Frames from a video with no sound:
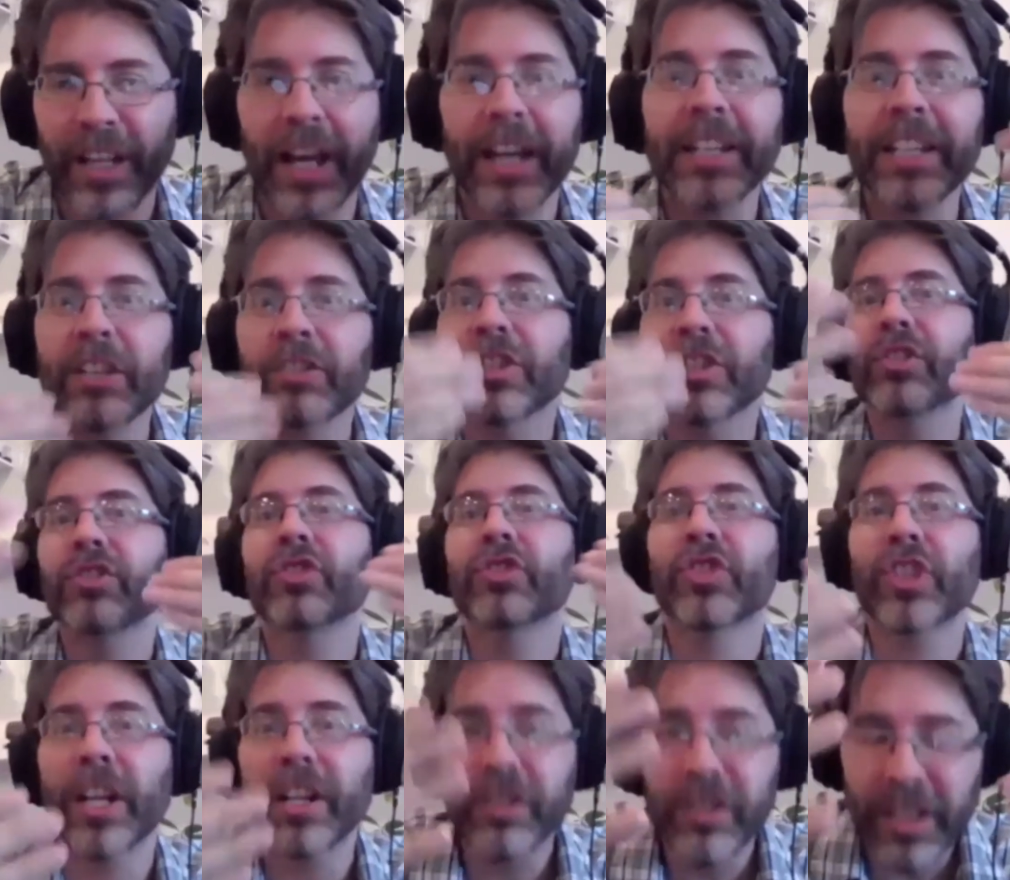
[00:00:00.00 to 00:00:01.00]
I need to
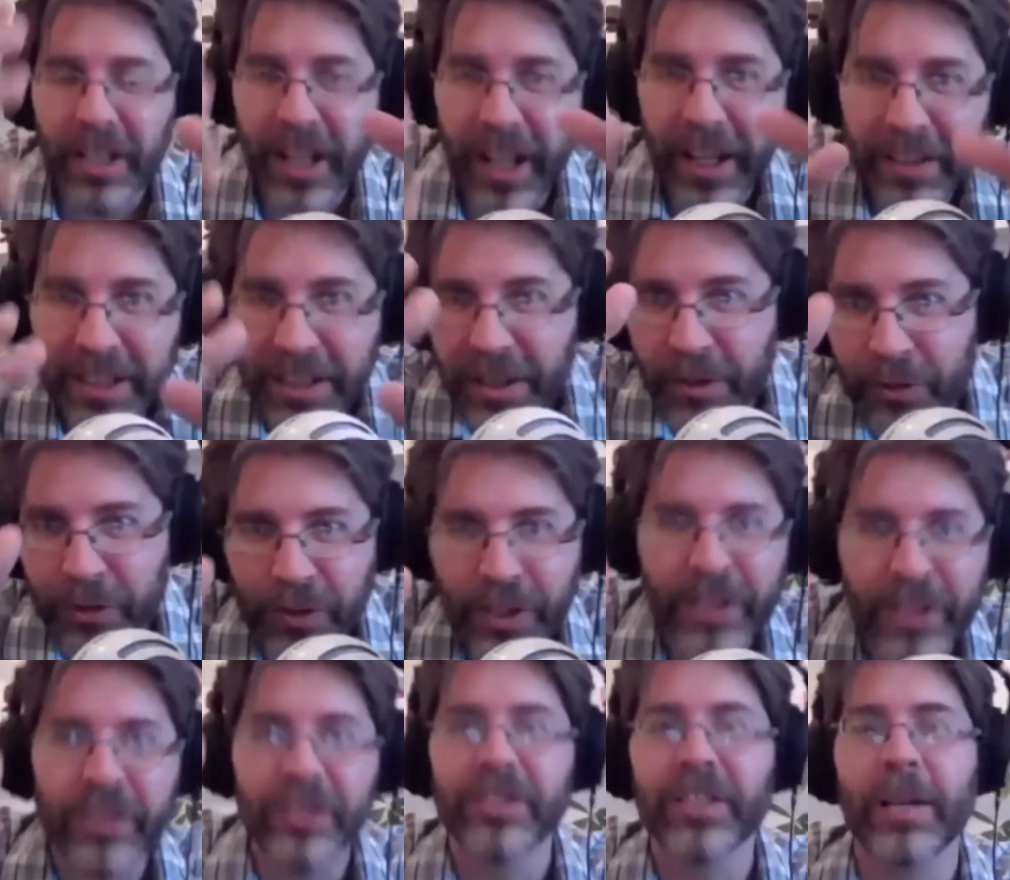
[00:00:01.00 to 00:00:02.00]
judge and I need to
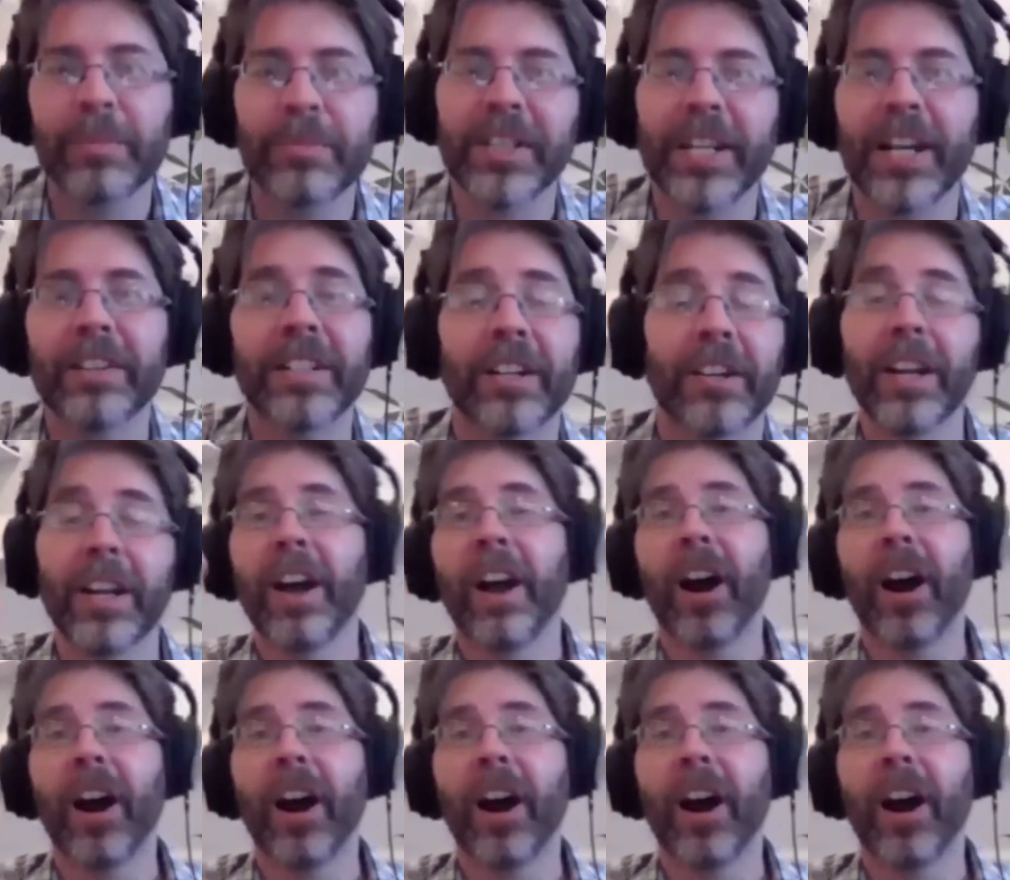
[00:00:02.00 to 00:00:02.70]
figure something out here.